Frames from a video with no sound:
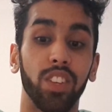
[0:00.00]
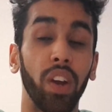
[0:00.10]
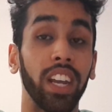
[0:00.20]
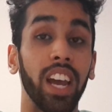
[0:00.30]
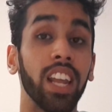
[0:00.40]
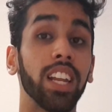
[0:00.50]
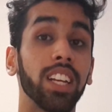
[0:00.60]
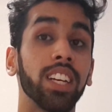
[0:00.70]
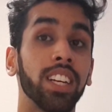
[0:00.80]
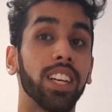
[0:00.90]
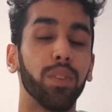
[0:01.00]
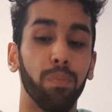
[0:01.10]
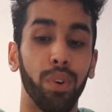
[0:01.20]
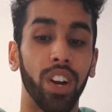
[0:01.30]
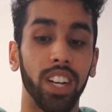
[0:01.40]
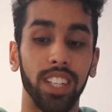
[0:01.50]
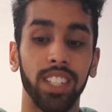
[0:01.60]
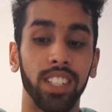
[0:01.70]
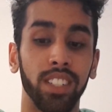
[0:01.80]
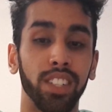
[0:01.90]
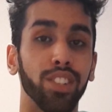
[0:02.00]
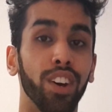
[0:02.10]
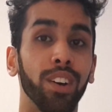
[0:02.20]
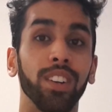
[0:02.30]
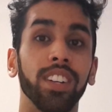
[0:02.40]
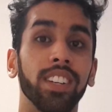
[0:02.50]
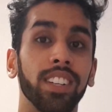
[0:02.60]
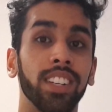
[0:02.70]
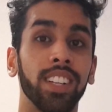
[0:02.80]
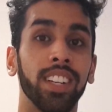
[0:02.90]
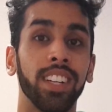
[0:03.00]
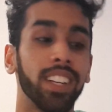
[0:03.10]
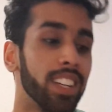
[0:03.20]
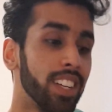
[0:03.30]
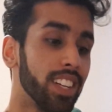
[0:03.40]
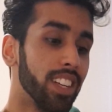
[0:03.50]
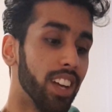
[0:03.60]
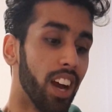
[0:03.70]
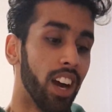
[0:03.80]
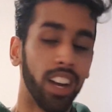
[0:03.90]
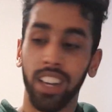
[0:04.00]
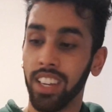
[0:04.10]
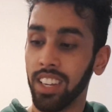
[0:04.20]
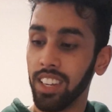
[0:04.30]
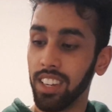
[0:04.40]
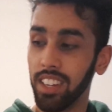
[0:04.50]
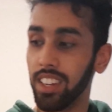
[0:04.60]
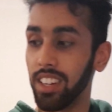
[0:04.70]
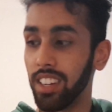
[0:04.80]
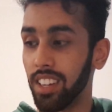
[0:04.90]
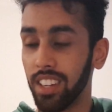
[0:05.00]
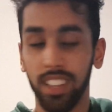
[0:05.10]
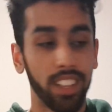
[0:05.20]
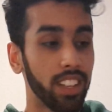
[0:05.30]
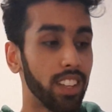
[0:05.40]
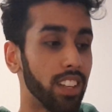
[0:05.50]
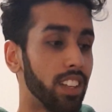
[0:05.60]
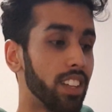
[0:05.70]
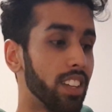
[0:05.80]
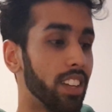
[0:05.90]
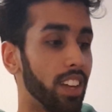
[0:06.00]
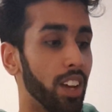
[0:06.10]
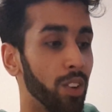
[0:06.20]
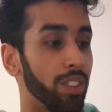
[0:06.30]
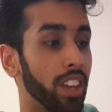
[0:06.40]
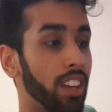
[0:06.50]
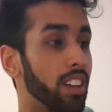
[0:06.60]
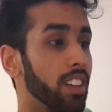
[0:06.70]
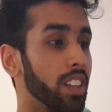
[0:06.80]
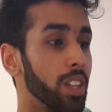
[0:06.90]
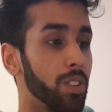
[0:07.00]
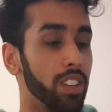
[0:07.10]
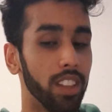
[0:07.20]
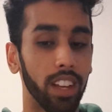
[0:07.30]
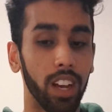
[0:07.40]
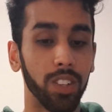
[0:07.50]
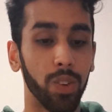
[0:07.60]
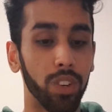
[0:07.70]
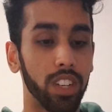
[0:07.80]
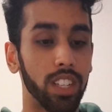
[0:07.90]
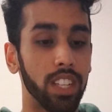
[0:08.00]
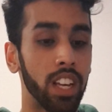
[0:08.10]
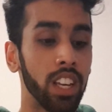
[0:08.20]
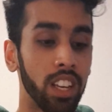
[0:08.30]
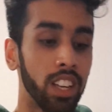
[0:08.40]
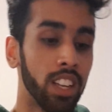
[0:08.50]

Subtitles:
So I get it, but just don't. I don't think there was anything else I wanted to say.